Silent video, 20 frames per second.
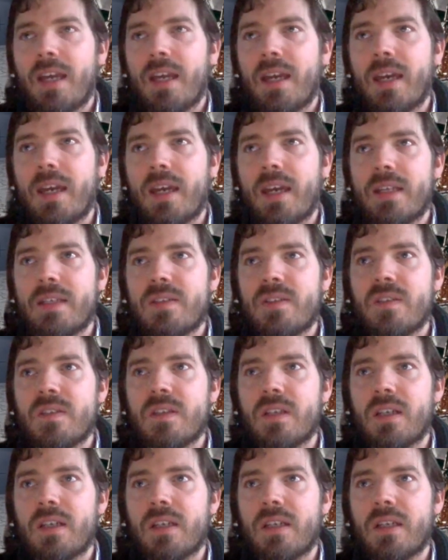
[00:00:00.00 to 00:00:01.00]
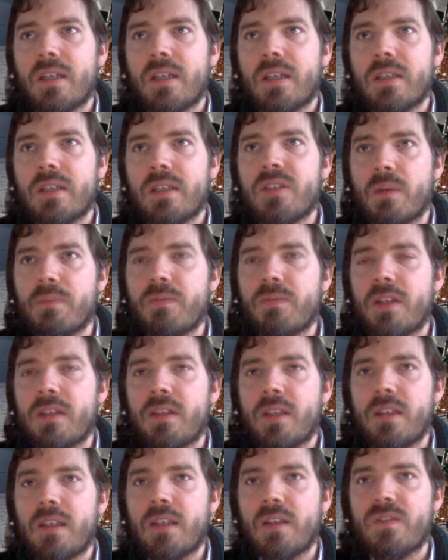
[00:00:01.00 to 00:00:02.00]
as something
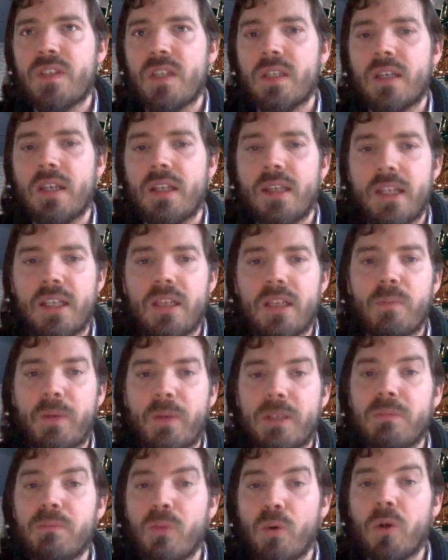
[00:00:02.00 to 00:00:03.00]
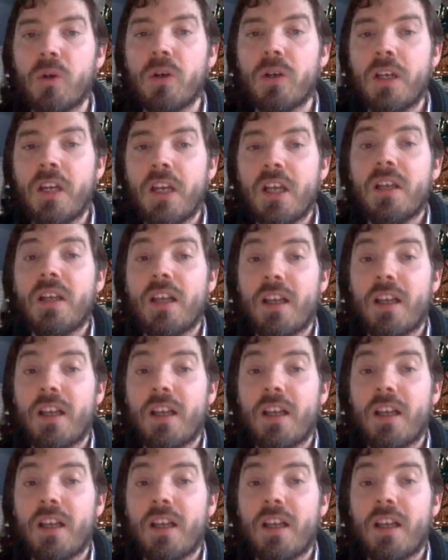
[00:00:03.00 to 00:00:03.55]
that gives it a little bit more